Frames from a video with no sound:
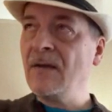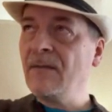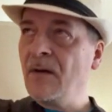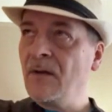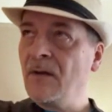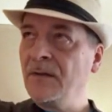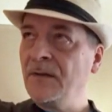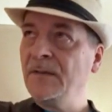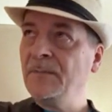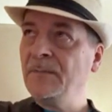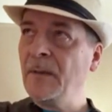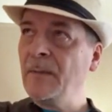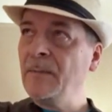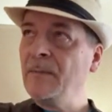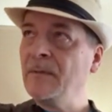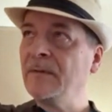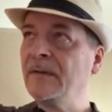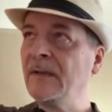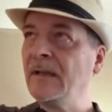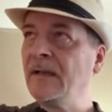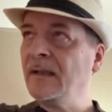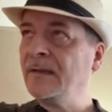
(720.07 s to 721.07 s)
have all these people
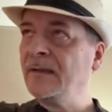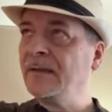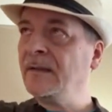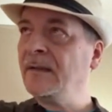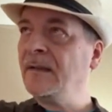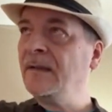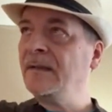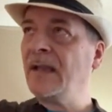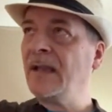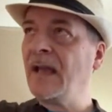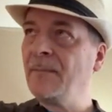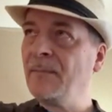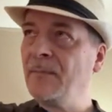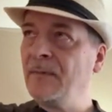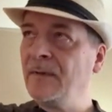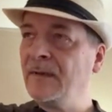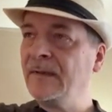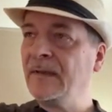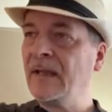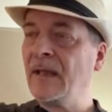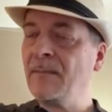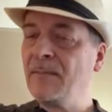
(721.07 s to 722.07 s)
who say, listen, this happened,
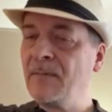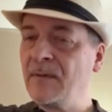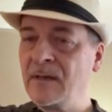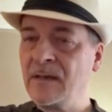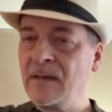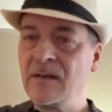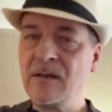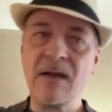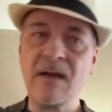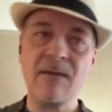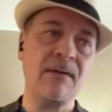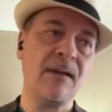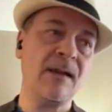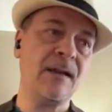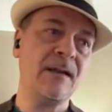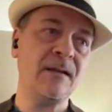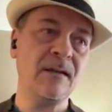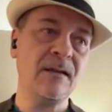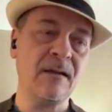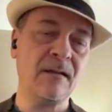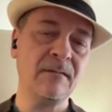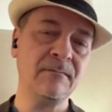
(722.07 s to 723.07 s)
and you have like,
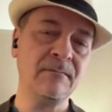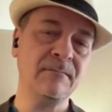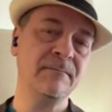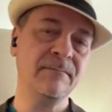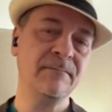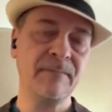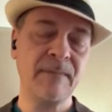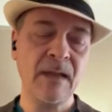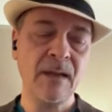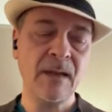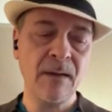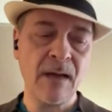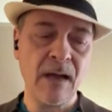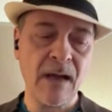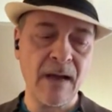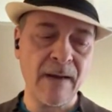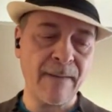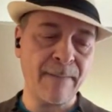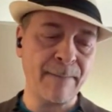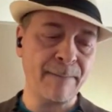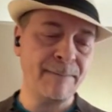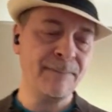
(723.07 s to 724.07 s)

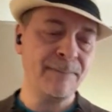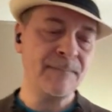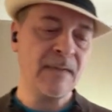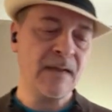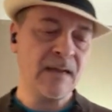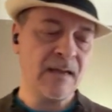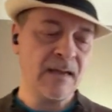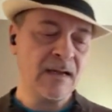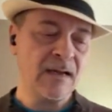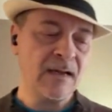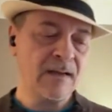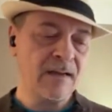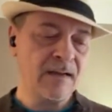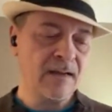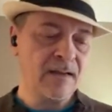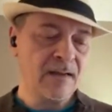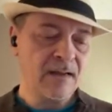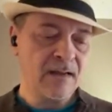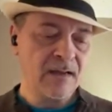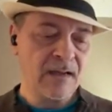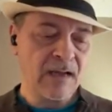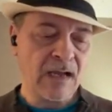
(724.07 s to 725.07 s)
I
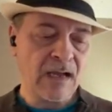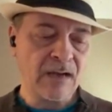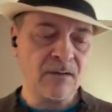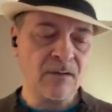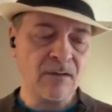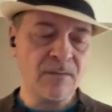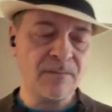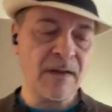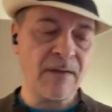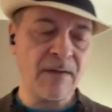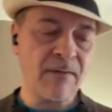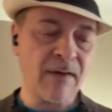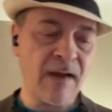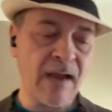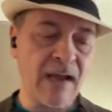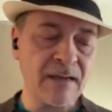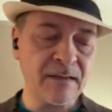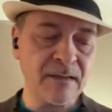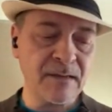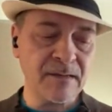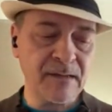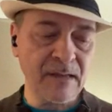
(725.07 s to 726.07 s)
don't know if you ever
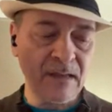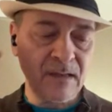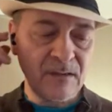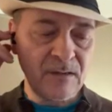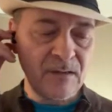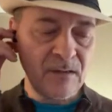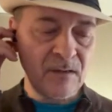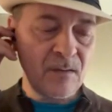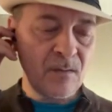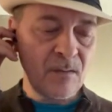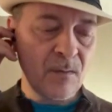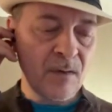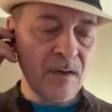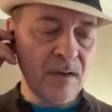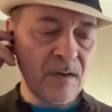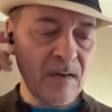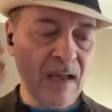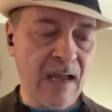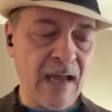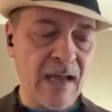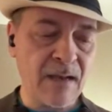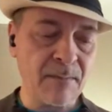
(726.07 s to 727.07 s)
had this issue where
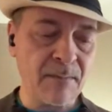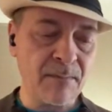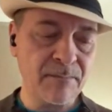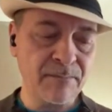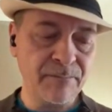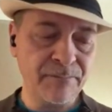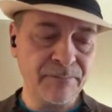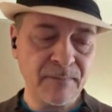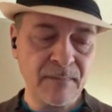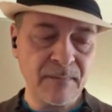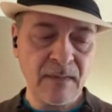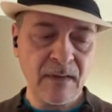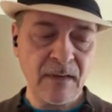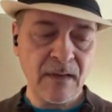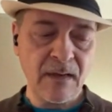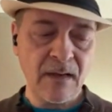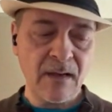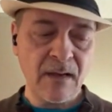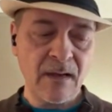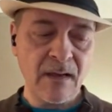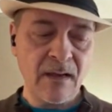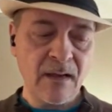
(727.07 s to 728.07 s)
you had
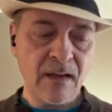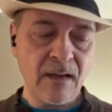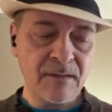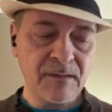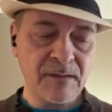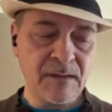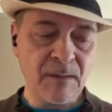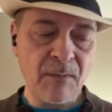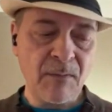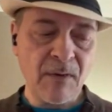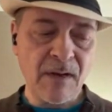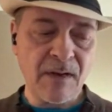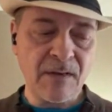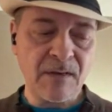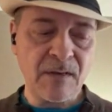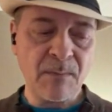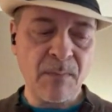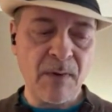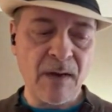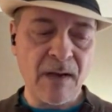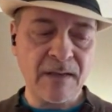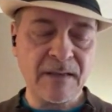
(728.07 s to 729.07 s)
someone on
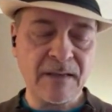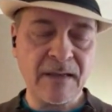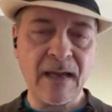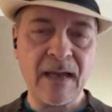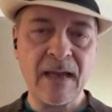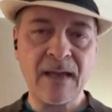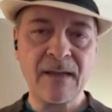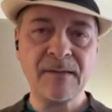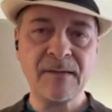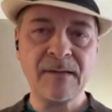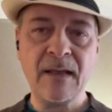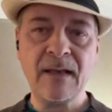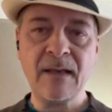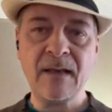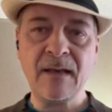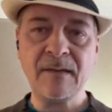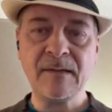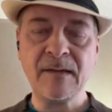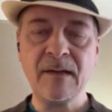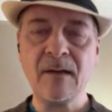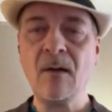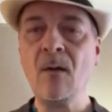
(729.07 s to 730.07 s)
your podcast and they
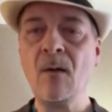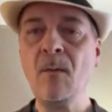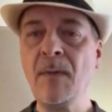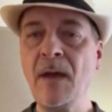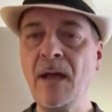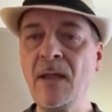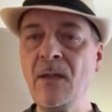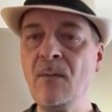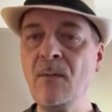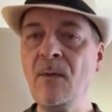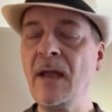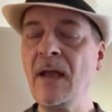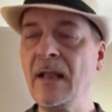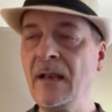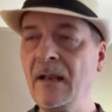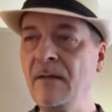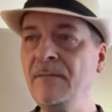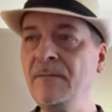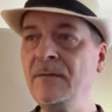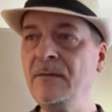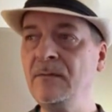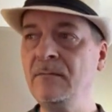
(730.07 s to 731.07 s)
said, oh, by the way, I
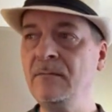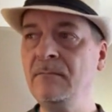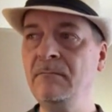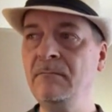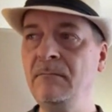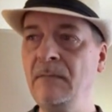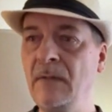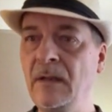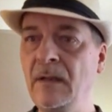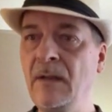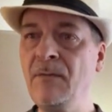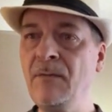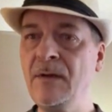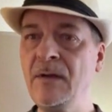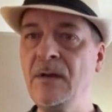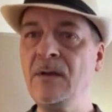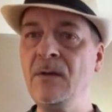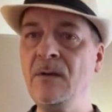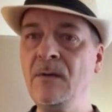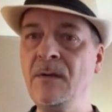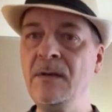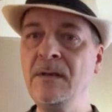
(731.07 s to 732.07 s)
love what
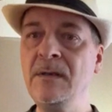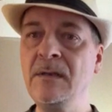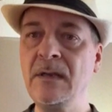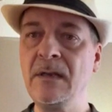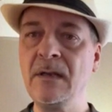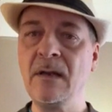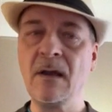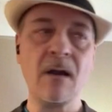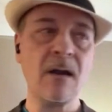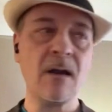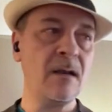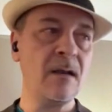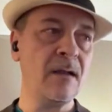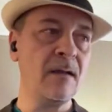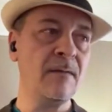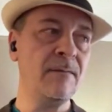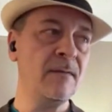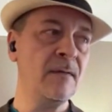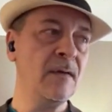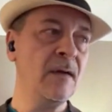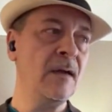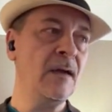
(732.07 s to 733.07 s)
you're doing, TR. I
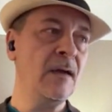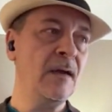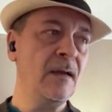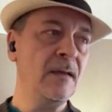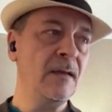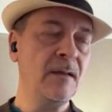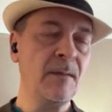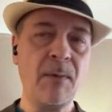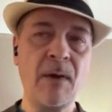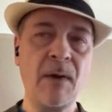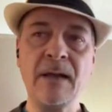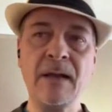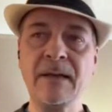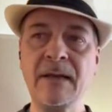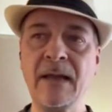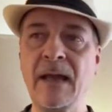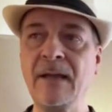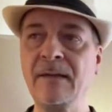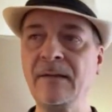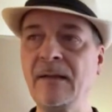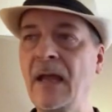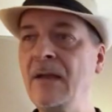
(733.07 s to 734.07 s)
love the
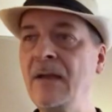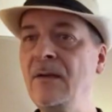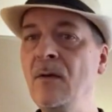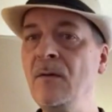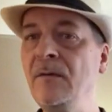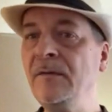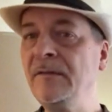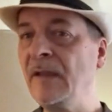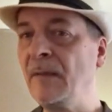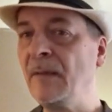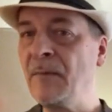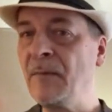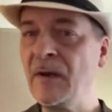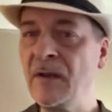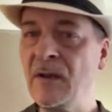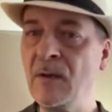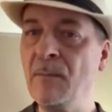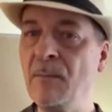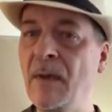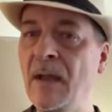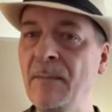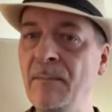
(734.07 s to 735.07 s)
podcast. I know somebody
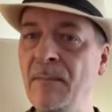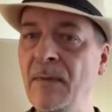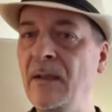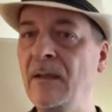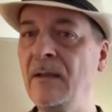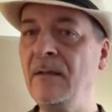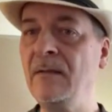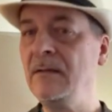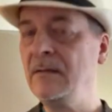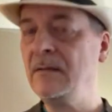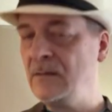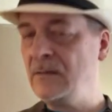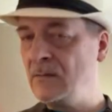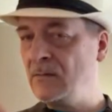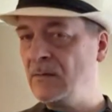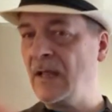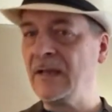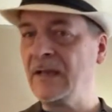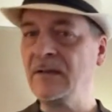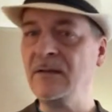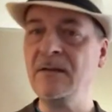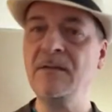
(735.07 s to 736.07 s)
who might be you
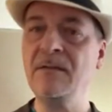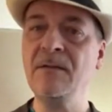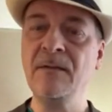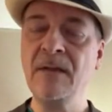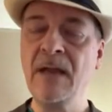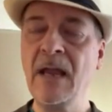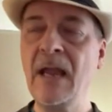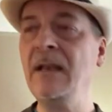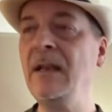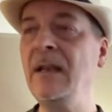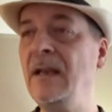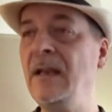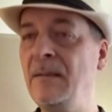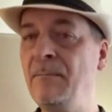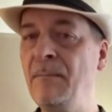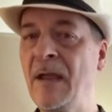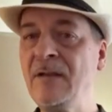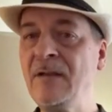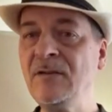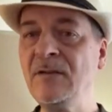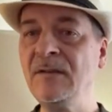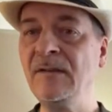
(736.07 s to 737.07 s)
like to, and then they
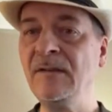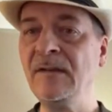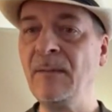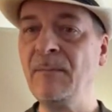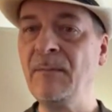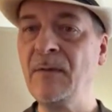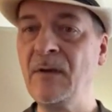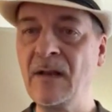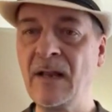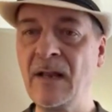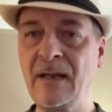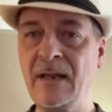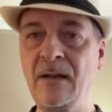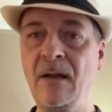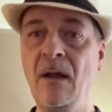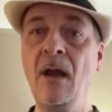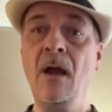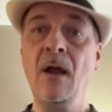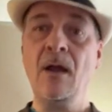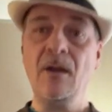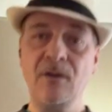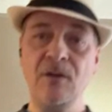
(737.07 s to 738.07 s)
mentioned something. You're like,
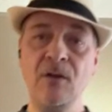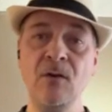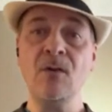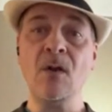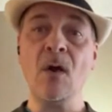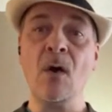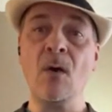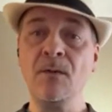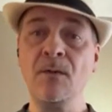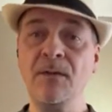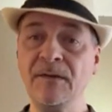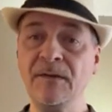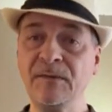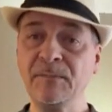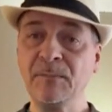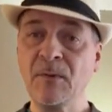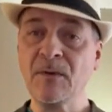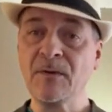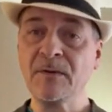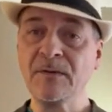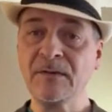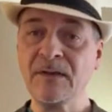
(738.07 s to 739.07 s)
you know this
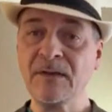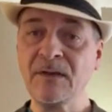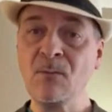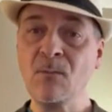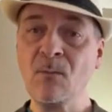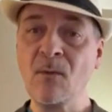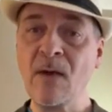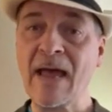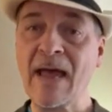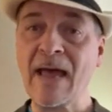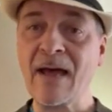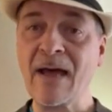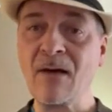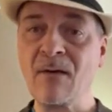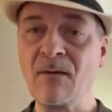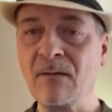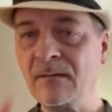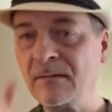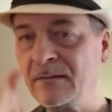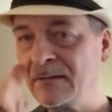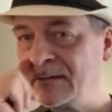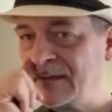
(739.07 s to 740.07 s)
person?
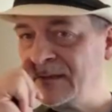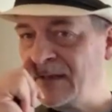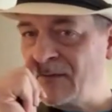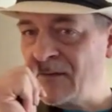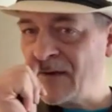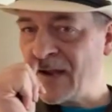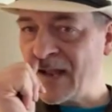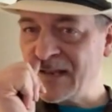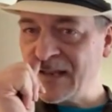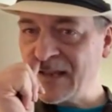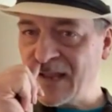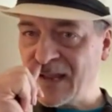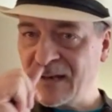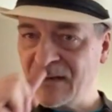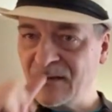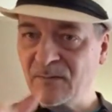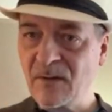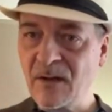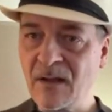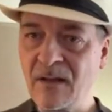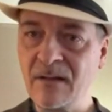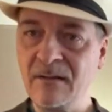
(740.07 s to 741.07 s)
Wow. You ever had that
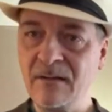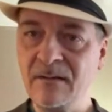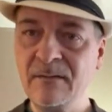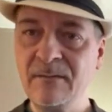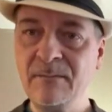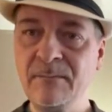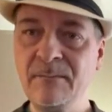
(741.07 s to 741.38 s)
as well?